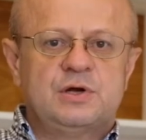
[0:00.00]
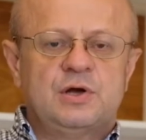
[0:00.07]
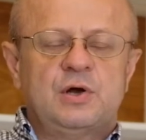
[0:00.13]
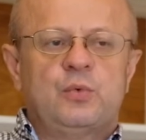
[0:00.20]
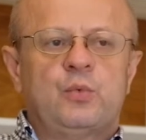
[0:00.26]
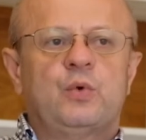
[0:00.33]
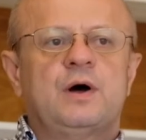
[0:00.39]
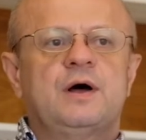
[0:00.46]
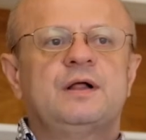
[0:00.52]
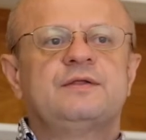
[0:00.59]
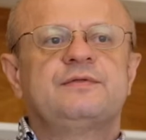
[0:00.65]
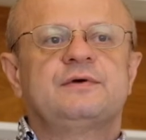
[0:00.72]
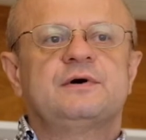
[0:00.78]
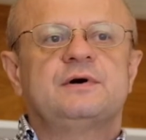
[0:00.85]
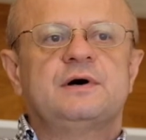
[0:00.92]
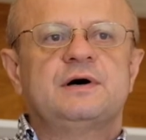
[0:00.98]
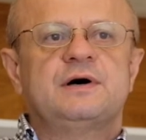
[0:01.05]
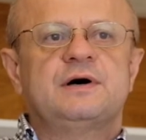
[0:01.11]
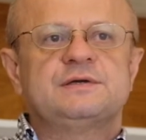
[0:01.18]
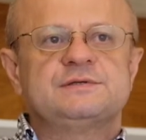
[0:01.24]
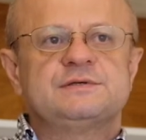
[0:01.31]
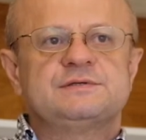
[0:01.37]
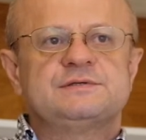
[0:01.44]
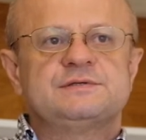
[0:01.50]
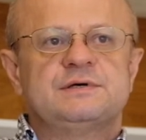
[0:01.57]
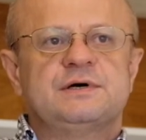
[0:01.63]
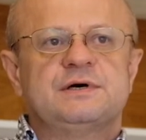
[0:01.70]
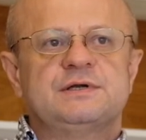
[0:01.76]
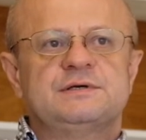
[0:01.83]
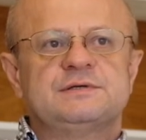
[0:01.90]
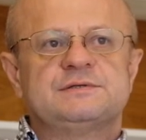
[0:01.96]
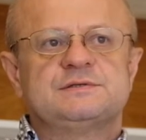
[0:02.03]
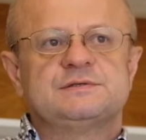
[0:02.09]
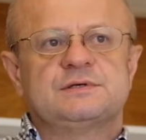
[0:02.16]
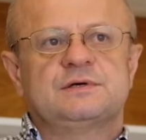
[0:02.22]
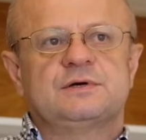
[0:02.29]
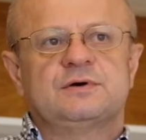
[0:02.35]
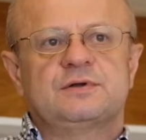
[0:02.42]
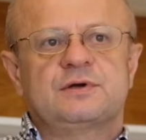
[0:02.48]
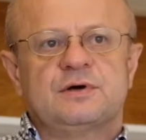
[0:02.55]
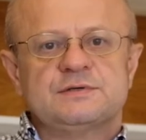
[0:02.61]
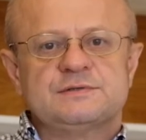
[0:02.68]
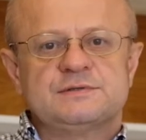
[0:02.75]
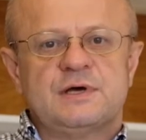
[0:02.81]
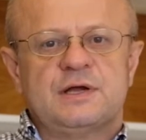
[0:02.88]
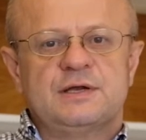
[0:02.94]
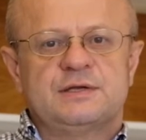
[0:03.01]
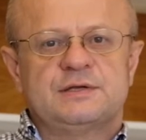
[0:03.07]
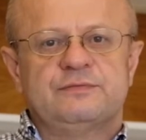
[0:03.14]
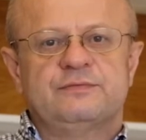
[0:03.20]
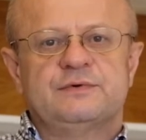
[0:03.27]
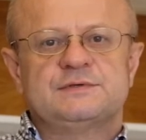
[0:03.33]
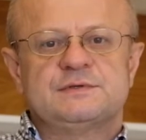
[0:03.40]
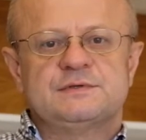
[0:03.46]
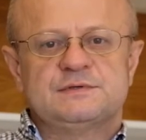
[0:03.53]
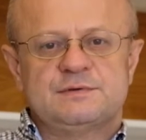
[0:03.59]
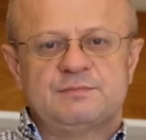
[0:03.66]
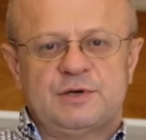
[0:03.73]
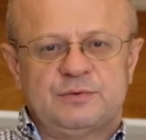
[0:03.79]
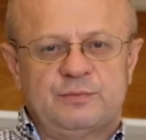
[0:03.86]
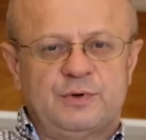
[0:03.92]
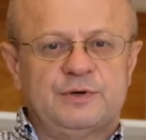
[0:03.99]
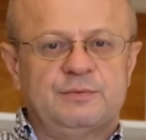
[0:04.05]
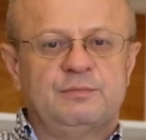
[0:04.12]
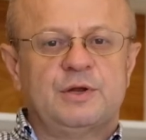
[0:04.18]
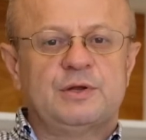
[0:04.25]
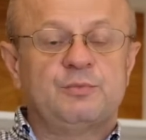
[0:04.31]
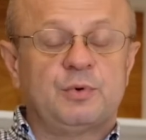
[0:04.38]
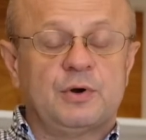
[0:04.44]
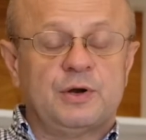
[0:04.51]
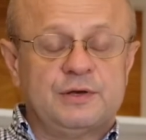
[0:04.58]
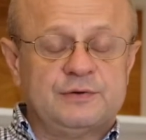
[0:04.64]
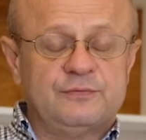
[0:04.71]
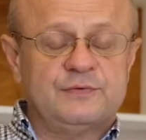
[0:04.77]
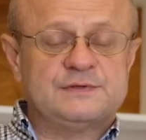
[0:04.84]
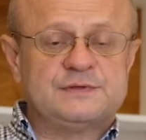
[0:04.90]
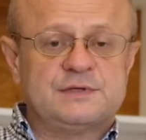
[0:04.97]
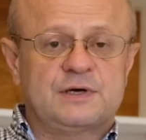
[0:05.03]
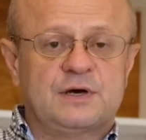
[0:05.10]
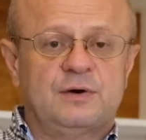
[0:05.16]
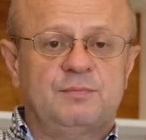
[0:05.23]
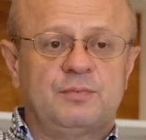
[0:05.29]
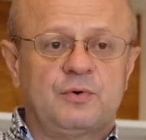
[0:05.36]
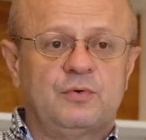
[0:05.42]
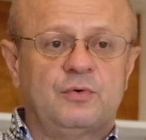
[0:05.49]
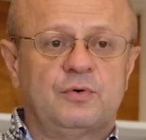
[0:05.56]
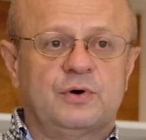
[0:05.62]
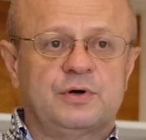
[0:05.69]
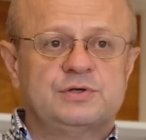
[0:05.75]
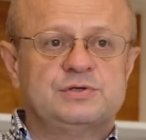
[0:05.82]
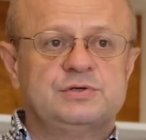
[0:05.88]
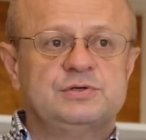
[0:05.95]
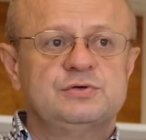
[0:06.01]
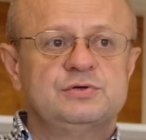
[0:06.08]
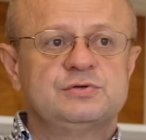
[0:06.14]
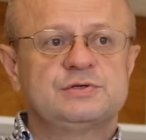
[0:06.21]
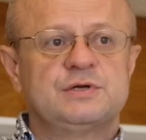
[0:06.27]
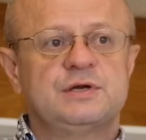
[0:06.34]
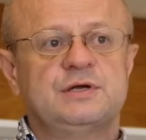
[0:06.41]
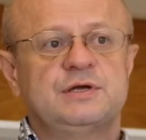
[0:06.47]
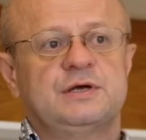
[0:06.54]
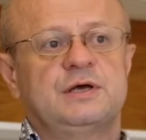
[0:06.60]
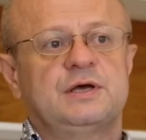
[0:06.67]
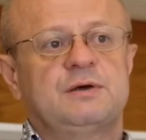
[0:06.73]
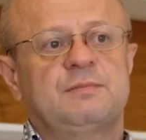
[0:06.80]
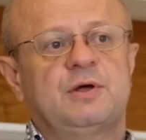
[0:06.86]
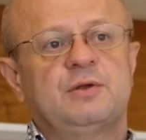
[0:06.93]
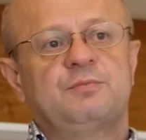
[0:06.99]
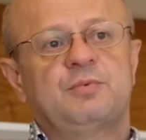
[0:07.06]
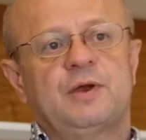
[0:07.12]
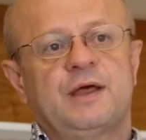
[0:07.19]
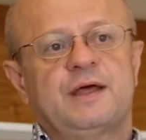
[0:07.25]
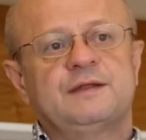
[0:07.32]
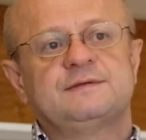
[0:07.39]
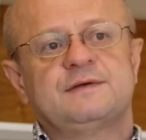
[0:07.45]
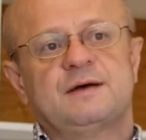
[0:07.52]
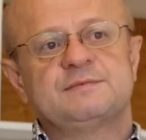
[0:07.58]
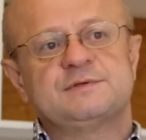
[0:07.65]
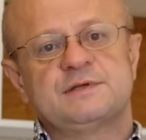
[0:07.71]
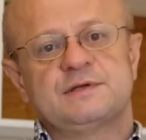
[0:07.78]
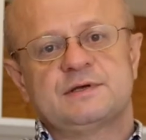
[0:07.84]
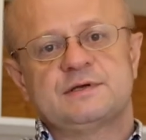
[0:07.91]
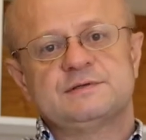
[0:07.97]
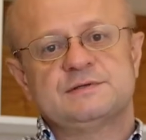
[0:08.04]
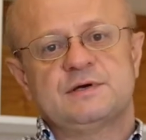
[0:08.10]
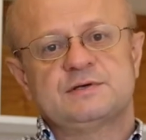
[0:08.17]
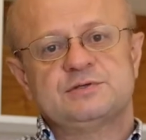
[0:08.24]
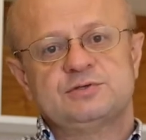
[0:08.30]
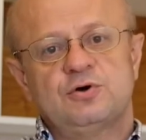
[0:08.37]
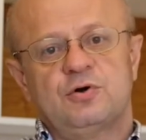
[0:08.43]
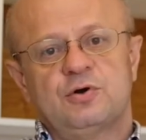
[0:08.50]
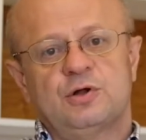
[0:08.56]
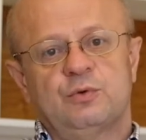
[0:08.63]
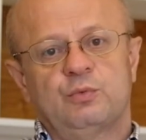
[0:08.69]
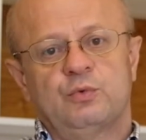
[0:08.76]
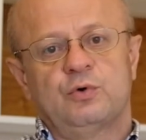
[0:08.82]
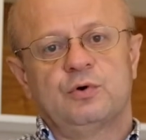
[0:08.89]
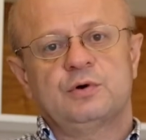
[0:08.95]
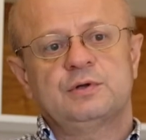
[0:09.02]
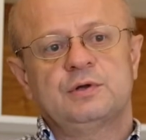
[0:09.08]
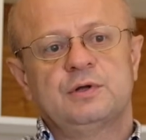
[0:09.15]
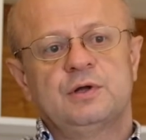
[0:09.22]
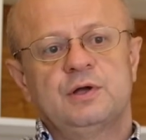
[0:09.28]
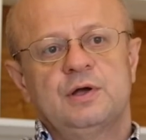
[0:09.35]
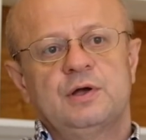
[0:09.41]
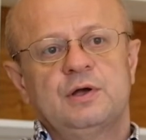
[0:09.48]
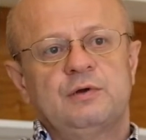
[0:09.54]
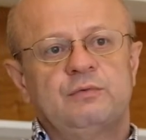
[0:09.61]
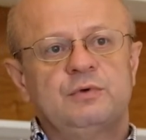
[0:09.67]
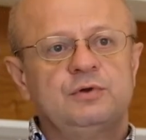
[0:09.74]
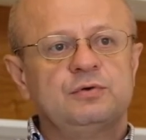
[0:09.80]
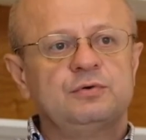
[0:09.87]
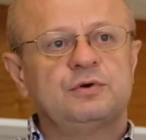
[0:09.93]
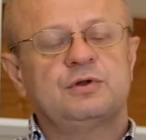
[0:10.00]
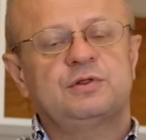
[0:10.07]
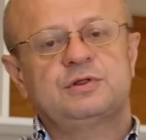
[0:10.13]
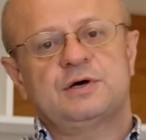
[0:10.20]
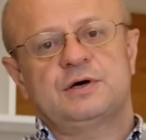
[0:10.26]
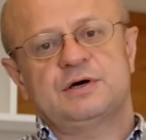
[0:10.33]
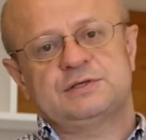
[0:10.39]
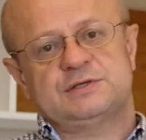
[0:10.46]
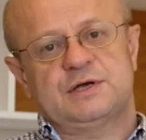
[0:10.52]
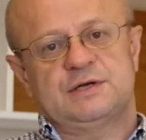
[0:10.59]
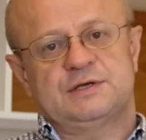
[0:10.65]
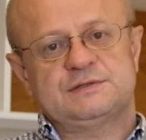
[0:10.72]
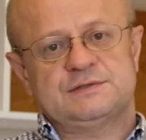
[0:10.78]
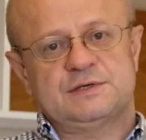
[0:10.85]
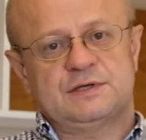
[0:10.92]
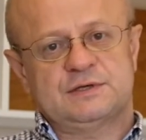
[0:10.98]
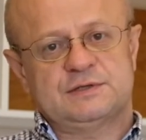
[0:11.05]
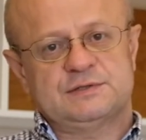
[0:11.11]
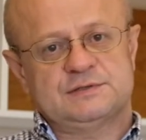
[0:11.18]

while the other studies on causality within the manipulativistic approach usually manipulate something in the external world. We do not touch anything in the